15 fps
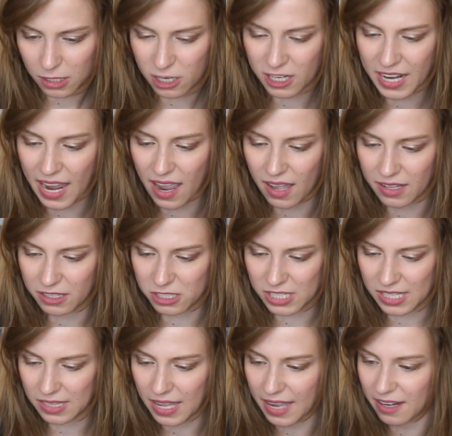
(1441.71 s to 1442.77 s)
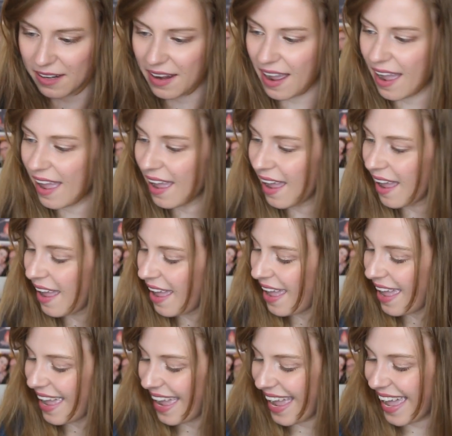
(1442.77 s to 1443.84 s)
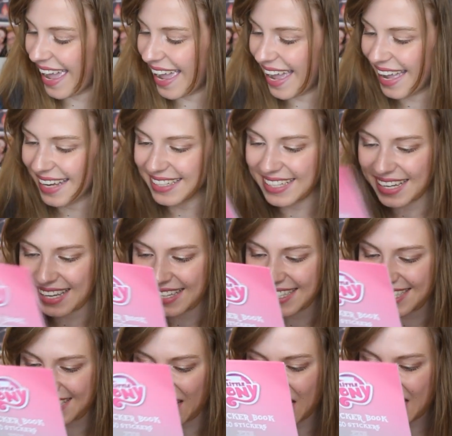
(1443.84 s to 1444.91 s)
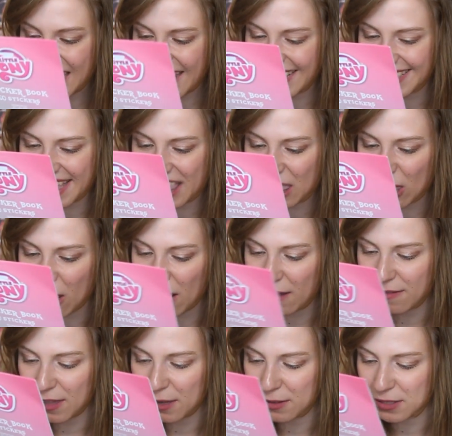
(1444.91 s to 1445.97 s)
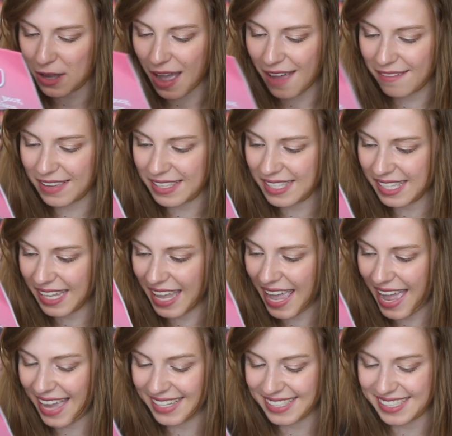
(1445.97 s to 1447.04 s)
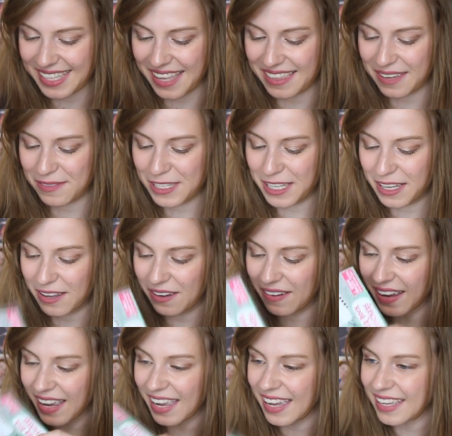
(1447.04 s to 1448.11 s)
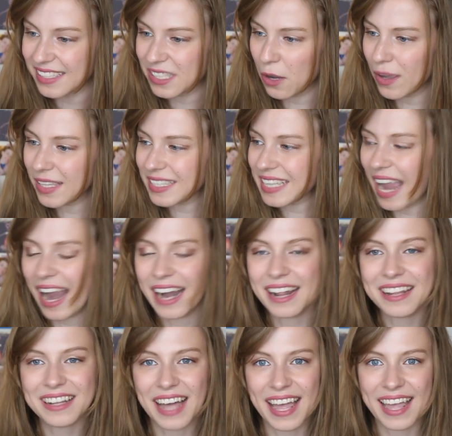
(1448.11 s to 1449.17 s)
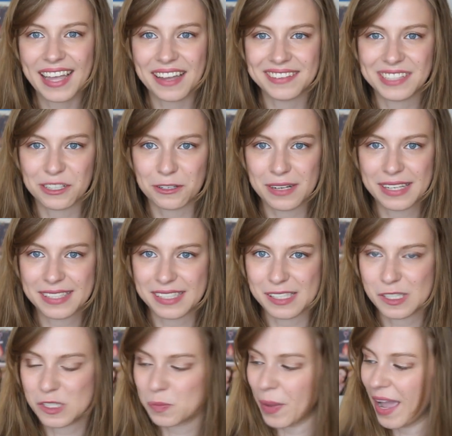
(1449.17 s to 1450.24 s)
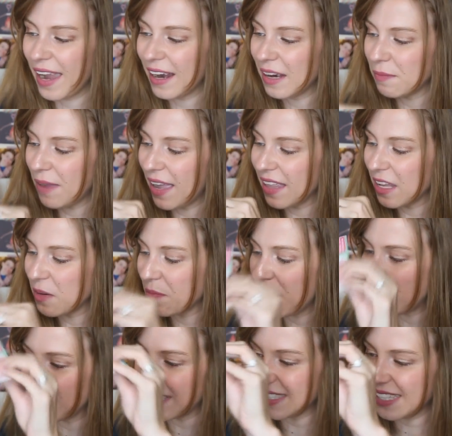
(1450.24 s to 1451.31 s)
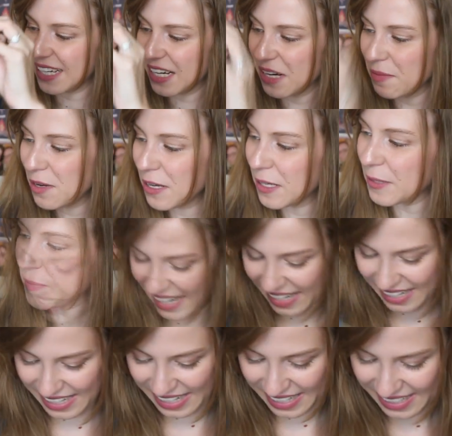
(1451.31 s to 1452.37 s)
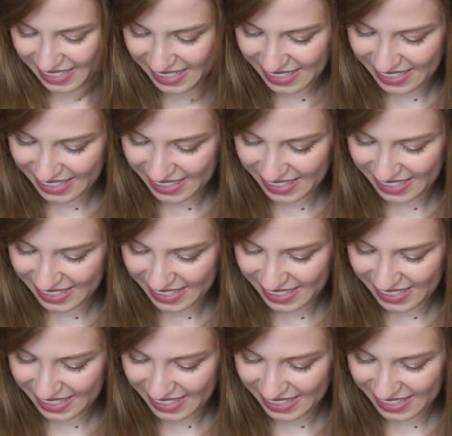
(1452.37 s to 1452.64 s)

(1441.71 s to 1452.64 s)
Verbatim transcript: the Creatology line or not, and saw these and thought of you, so obviously had to send them to you. So it's kind of like a Darice inspired My Little Pony sticker book. Oh,